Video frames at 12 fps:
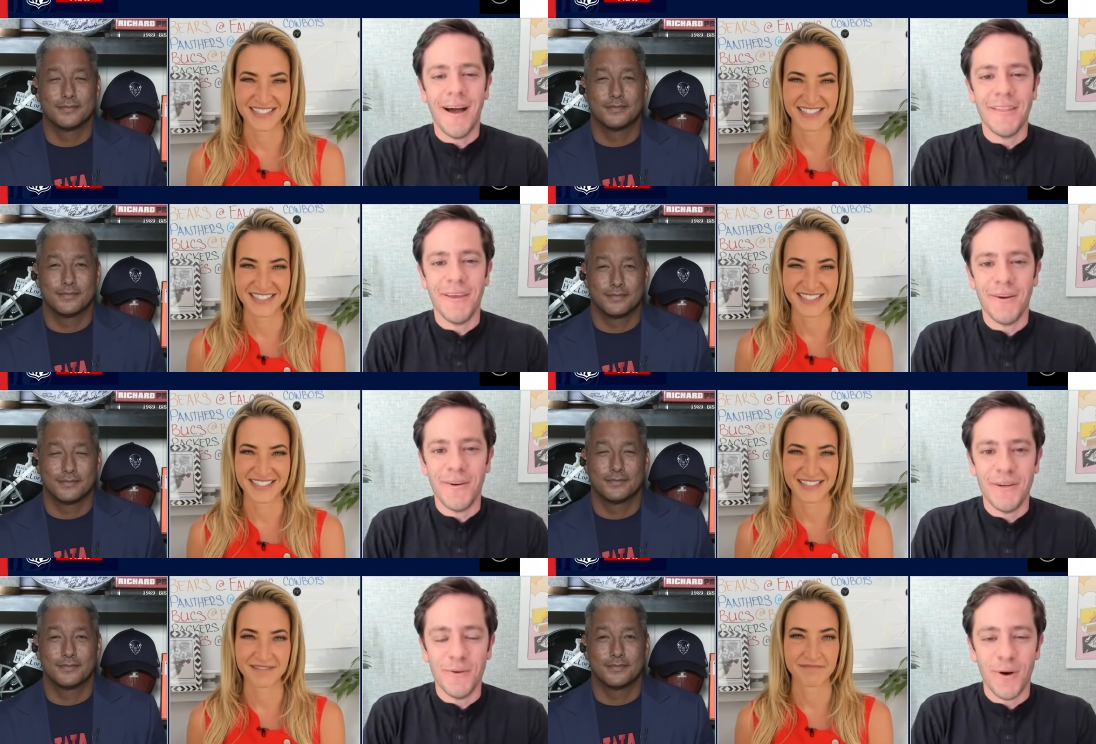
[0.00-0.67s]
Speaker 1: uh,
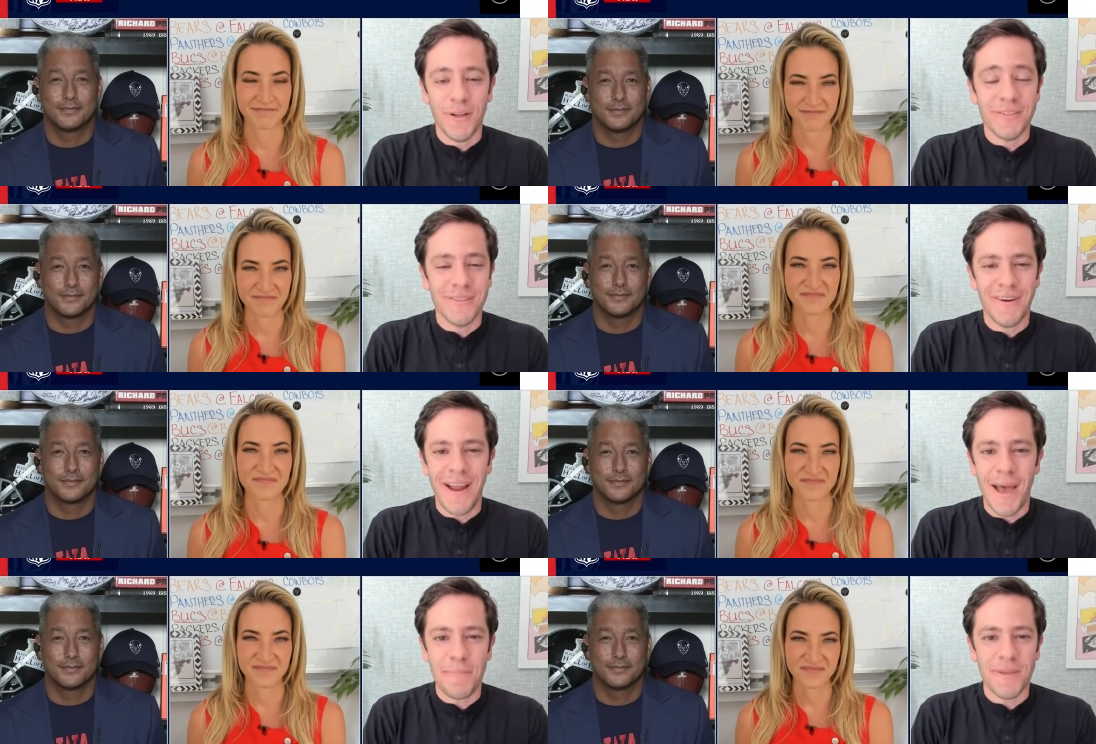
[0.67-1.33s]
there in New Orleans.
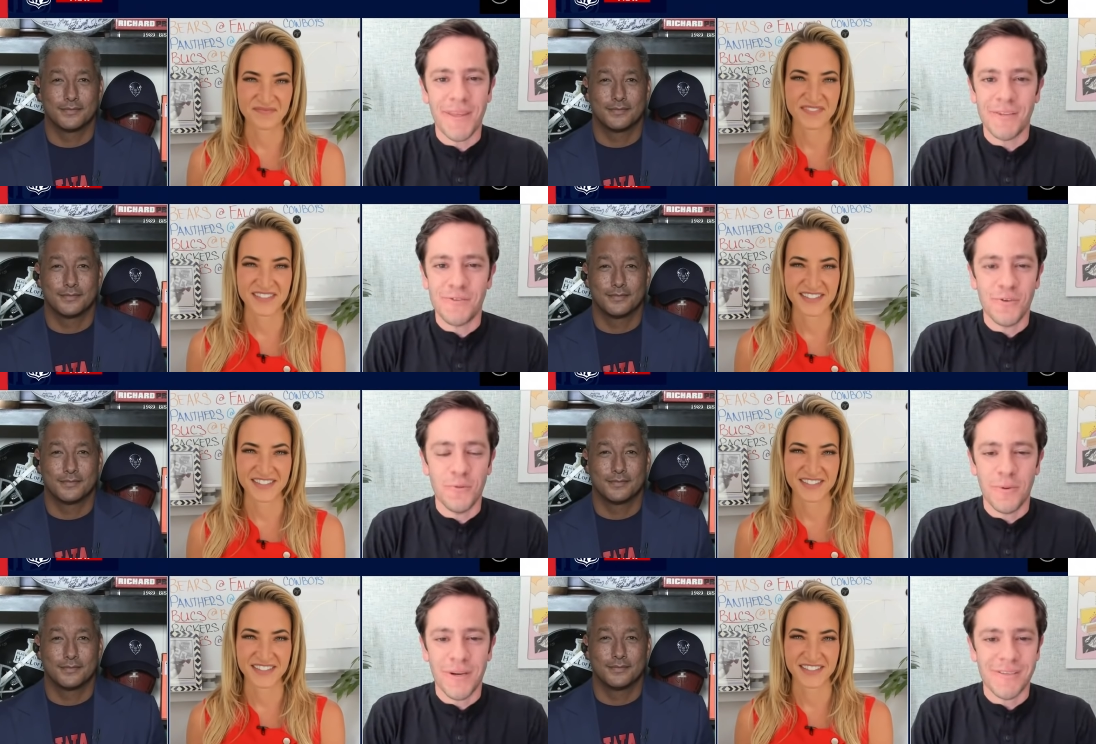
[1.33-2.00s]
They're happy that
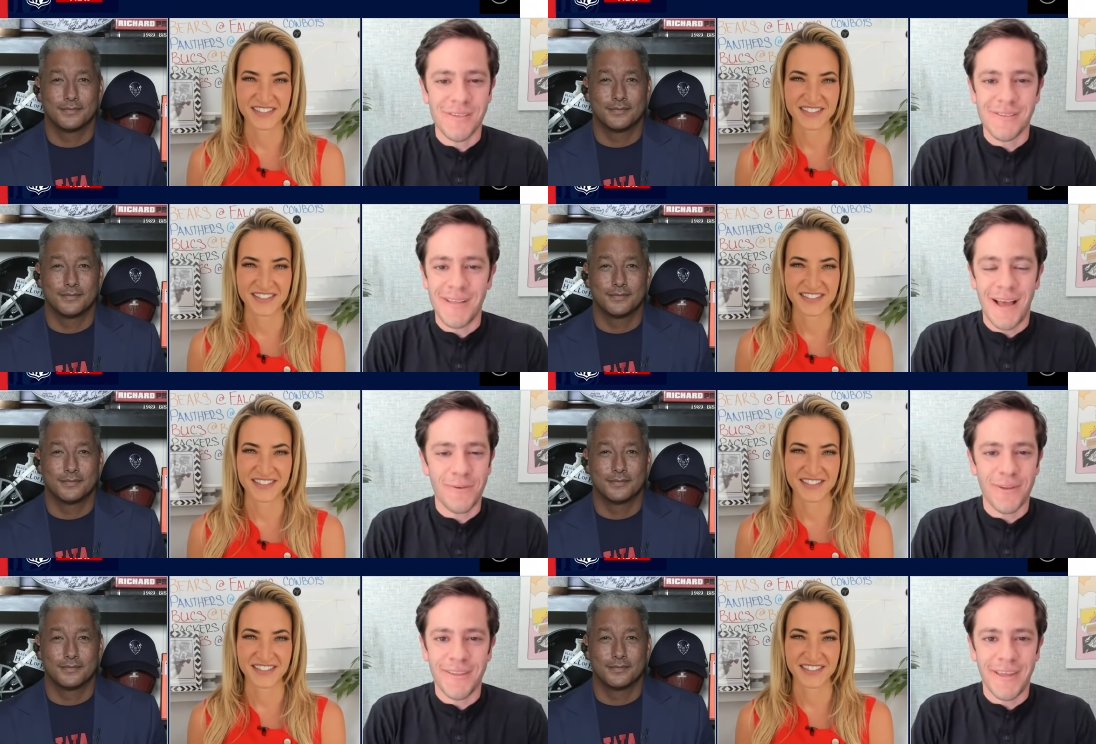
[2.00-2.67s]
Drew Brees is
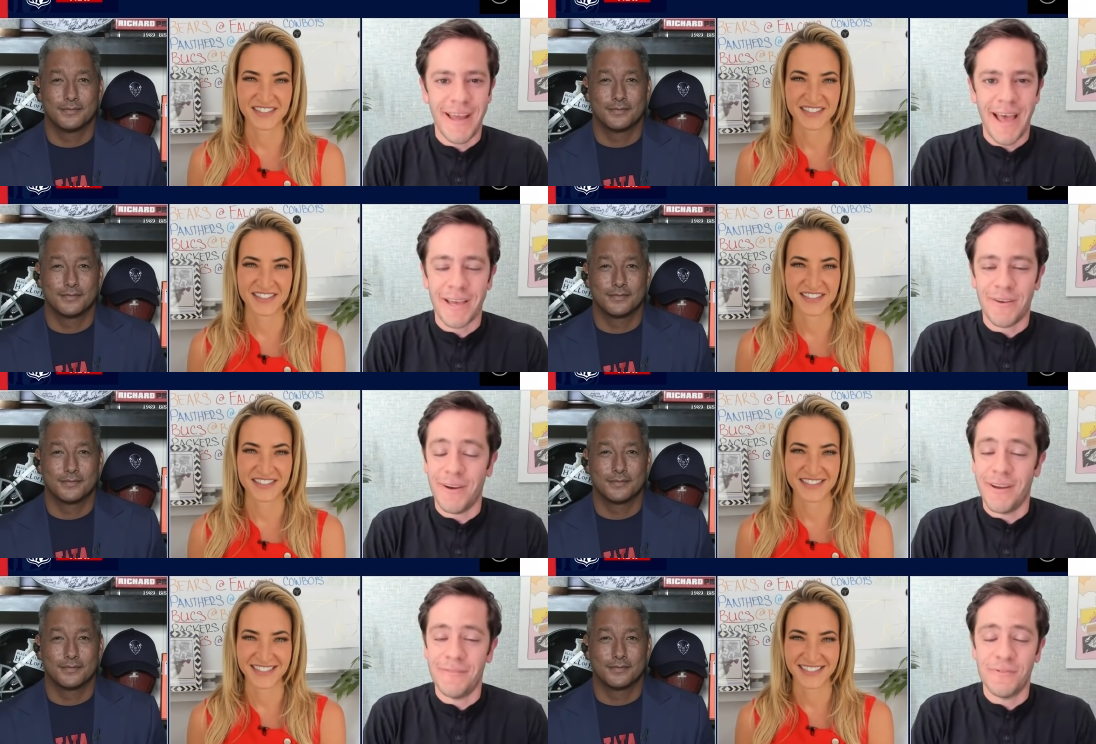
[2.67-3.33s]
not really that
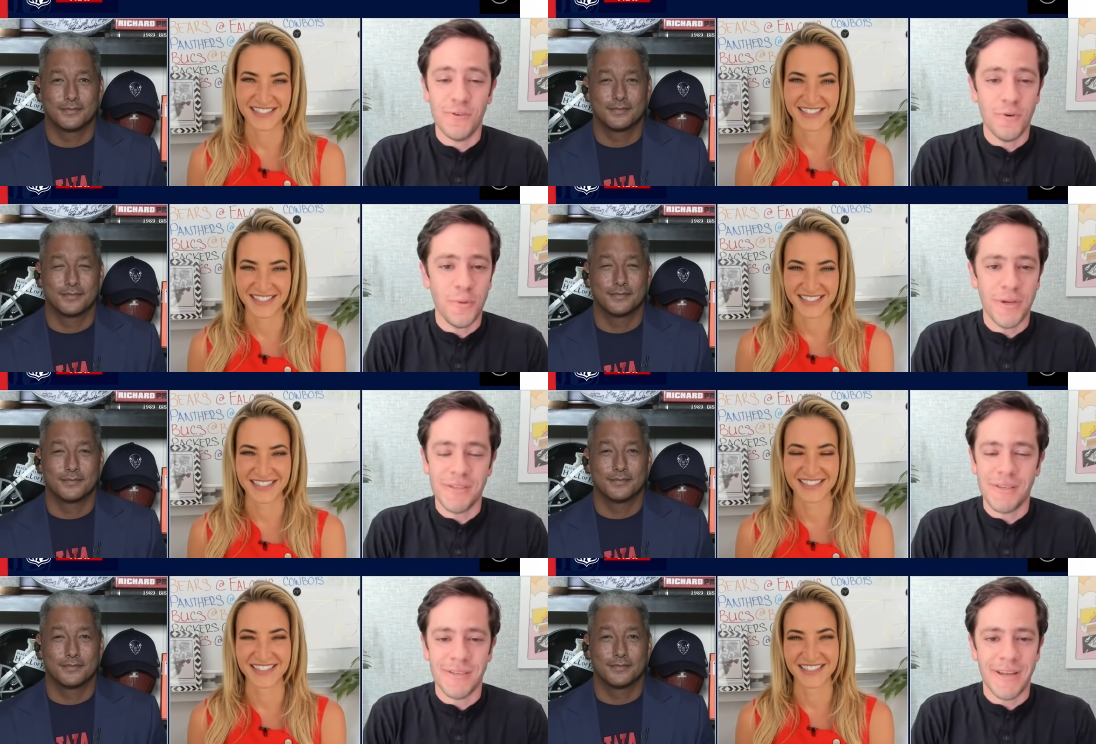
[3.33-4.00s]
accurate. And if Drew
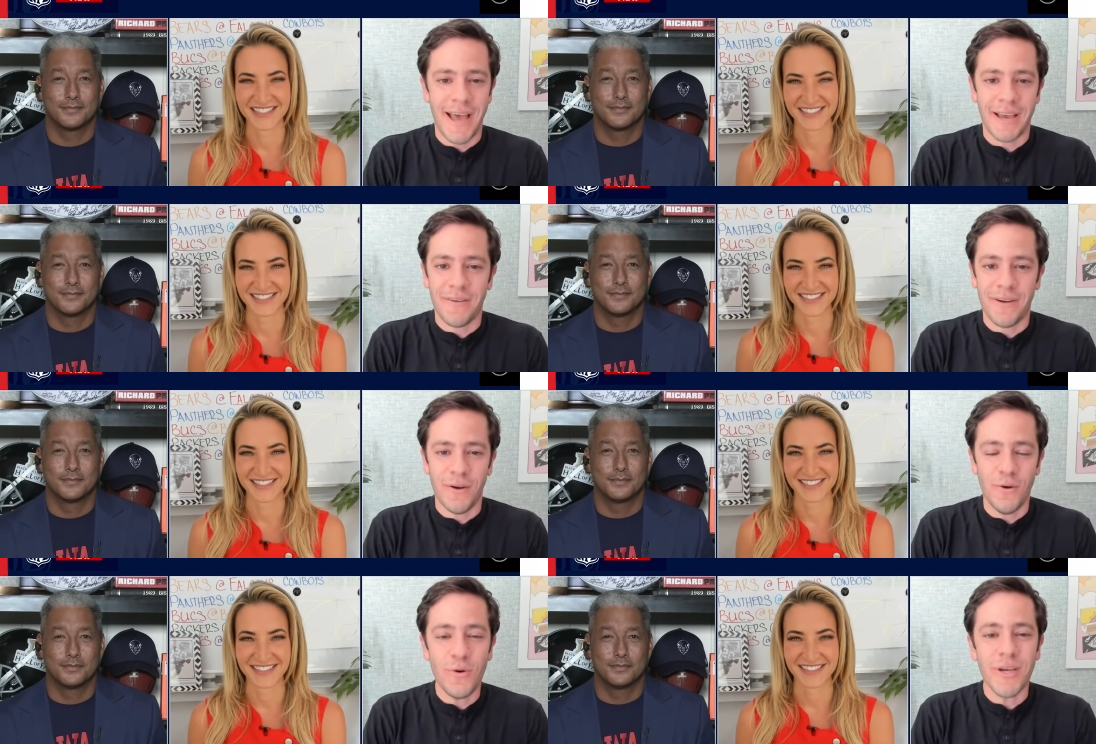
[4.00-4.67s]
Brees isn't
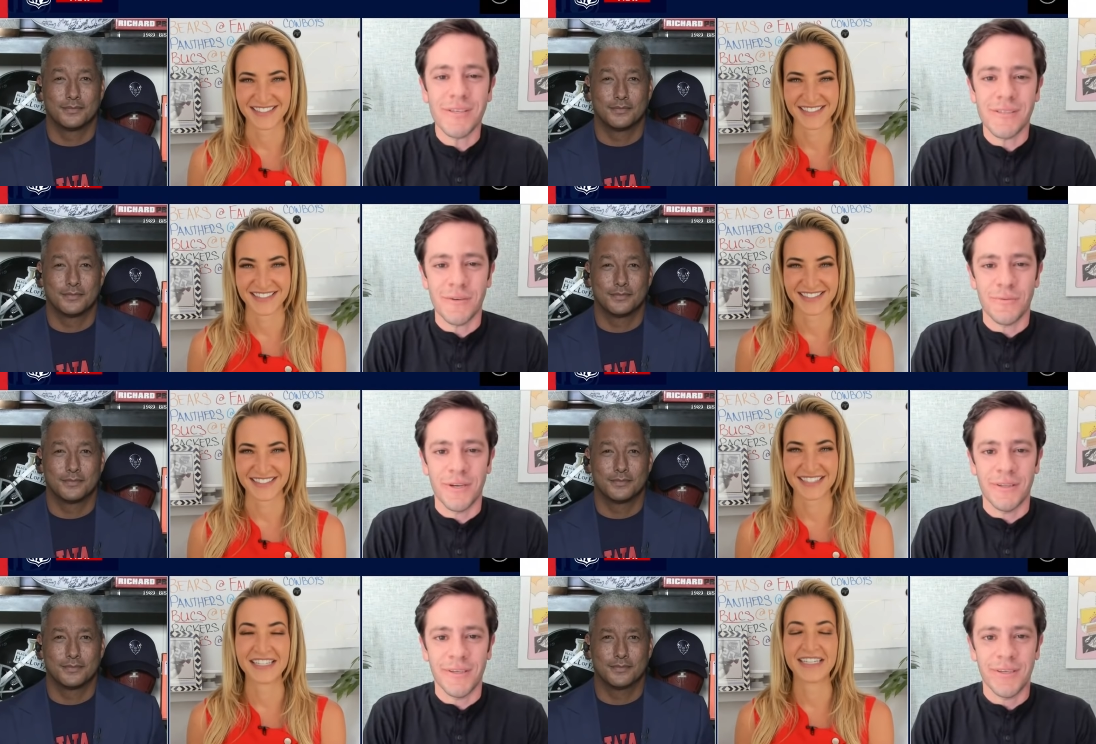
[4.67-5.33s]
accurate, who is he
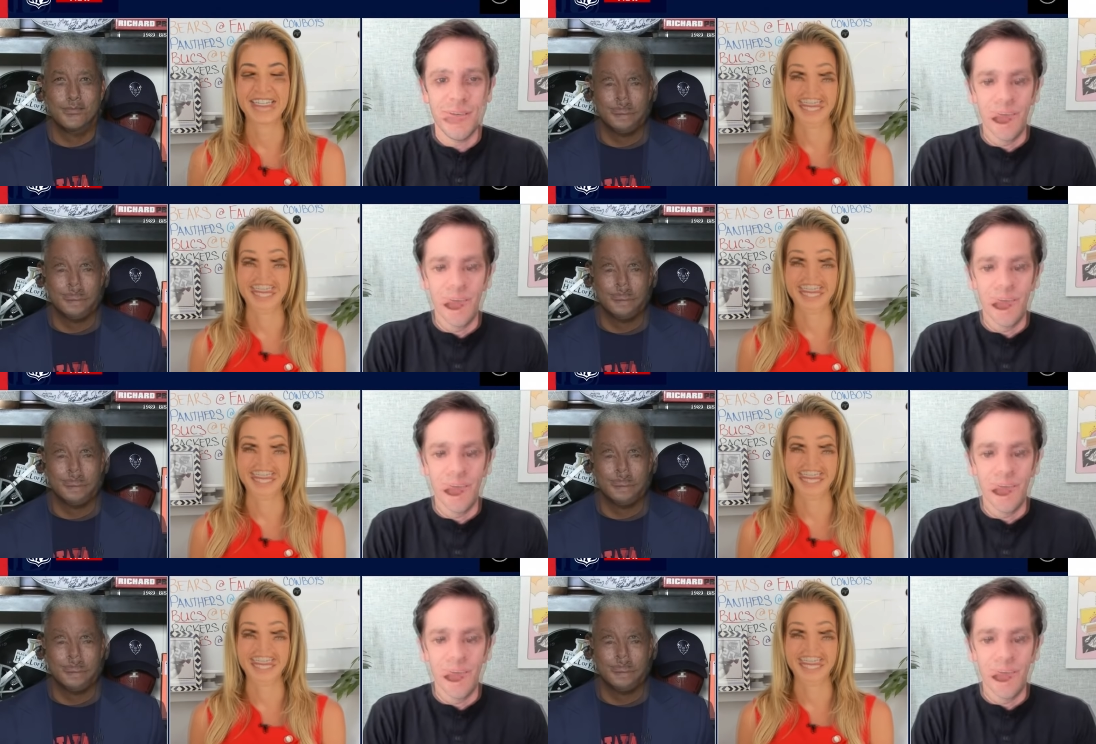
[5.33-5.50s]
really?